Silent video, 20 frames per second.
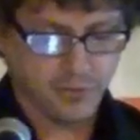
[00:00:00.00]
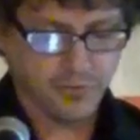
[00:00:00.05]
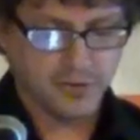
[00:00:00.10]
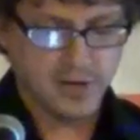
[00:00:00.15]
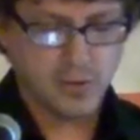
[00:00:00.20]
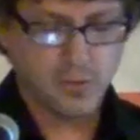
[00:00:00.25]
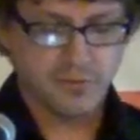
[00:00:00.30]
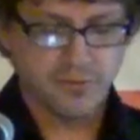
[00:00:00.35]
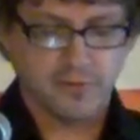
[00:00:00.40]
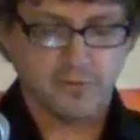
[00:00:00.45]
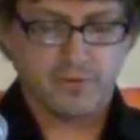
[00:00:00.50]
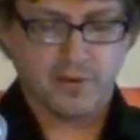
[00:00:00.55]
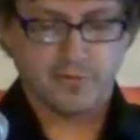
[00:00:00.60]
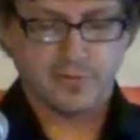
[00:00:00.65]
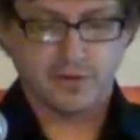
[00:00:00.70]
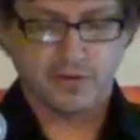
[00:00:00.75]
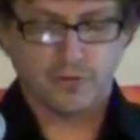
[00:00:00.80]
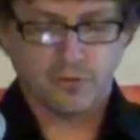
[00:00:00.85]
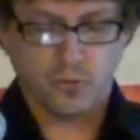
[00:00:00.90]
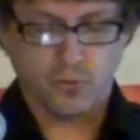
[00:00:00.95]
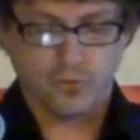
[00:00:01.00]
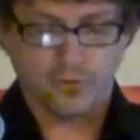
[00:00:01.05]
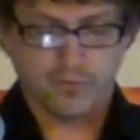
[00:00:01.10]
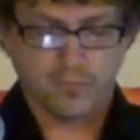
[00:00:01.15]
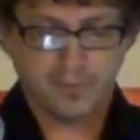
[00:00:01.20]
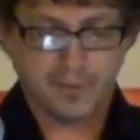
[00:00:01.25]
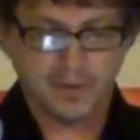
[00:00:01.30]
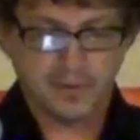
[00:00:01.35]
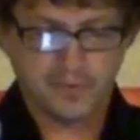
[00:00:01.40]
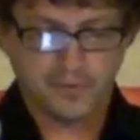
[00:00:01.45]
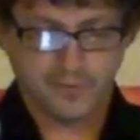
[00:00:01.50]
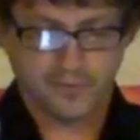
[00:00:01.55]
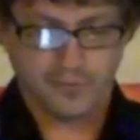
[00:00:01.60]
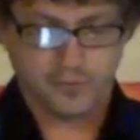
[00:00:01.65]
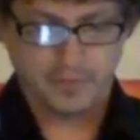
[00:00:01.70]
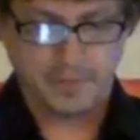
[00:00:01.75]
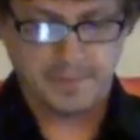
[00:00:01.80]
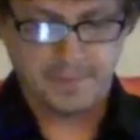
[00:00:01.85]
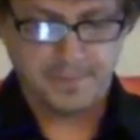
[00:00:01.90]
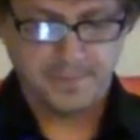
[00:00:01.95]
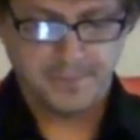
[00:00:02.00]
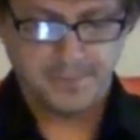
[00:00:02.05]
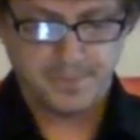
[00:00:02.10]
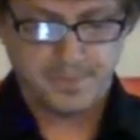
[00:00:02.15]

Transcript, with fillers: our sequence of evidence corresponds to it.